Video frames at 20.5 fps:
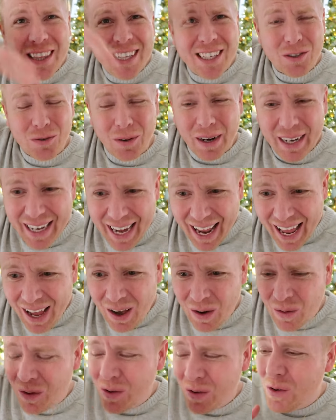this right
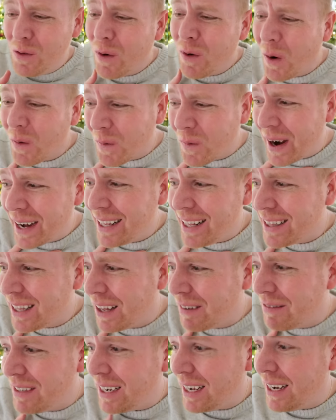now, you've already
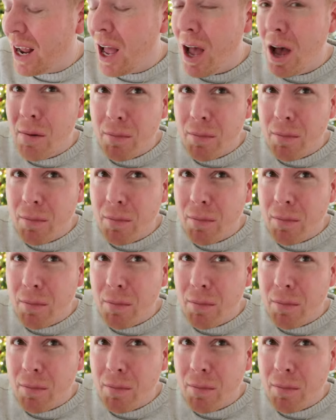loved it,